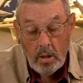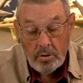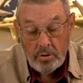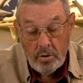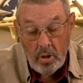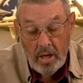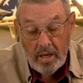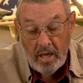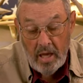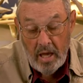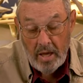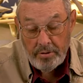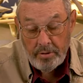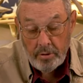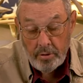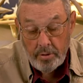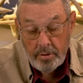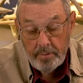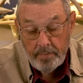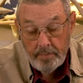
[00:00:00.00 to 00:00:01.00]
So I
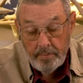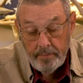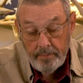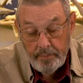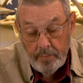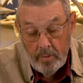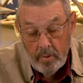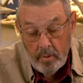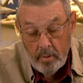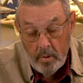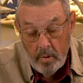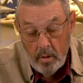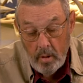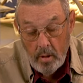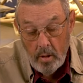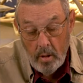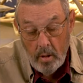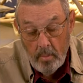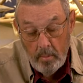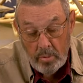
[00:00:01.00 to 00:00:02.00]
gathered
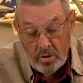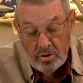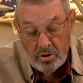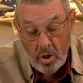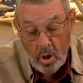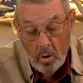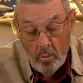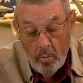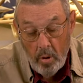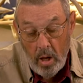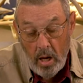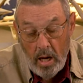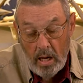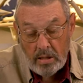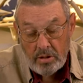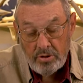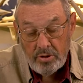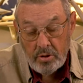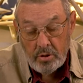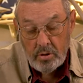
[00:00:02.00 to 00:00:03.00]
basalt
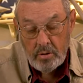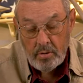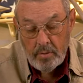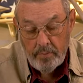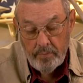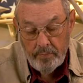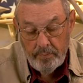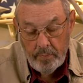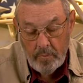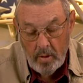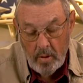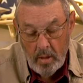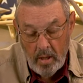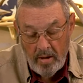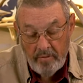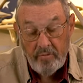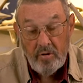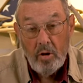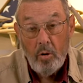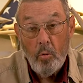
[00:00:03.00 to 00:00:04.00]
rocks,
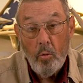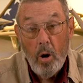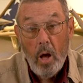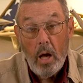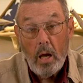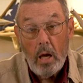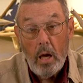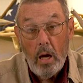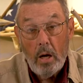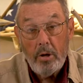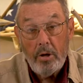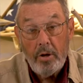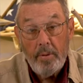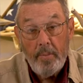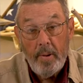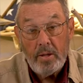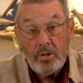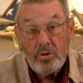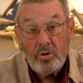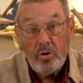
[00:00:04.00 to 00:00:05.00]
have a little rock garden
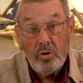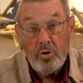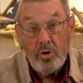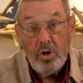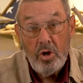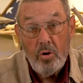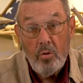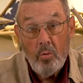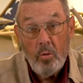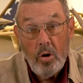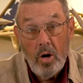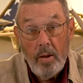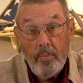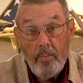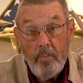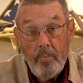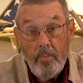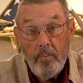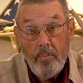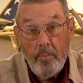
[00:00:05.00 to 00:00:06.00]
in my studio where I
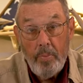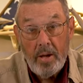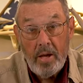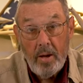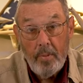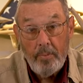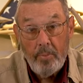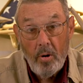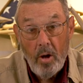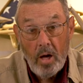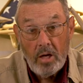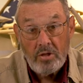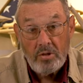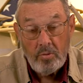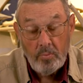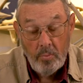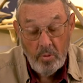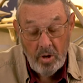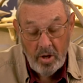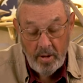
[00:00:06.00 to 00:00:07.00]
pick up
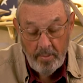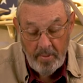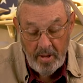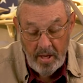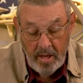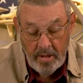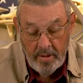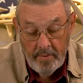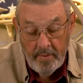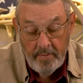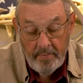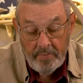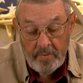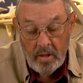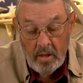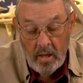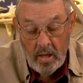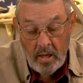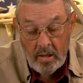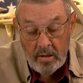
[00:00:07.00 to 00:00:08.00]
rocks and bring them in.
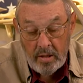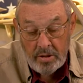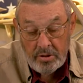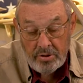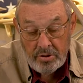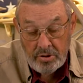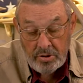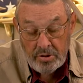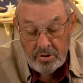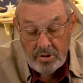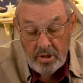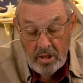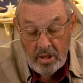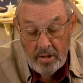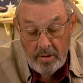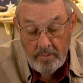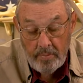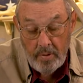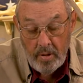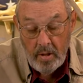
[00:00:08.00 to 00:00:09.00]
And this is,
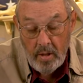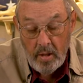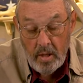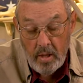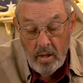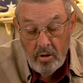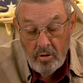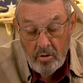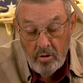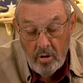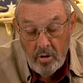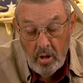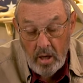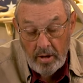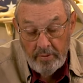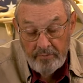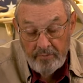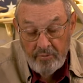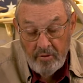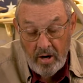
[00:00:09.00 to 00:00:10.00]
uh,
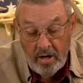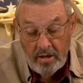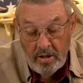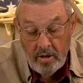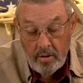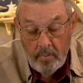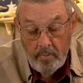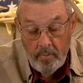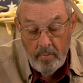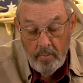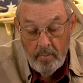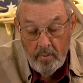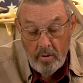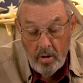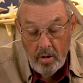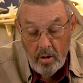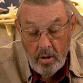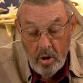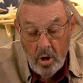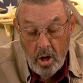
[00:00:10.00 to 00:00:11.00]
I've tried to
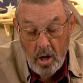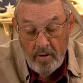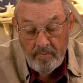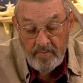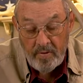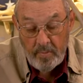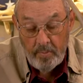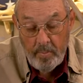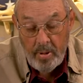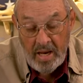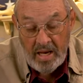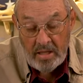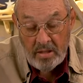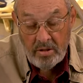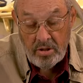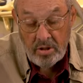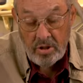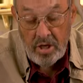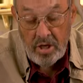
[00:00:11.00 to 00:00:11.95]
carve and paint the